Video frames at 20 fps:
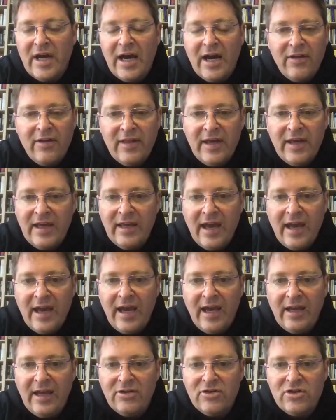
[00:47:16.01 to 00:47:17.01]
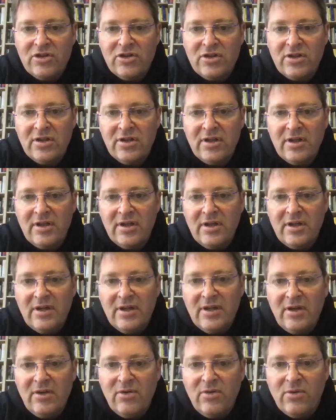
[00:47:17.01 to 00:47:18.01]
how they engage,
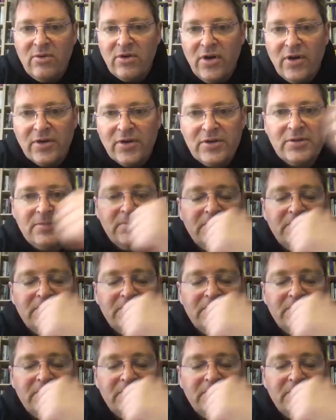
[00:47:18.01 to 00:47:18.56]
or not?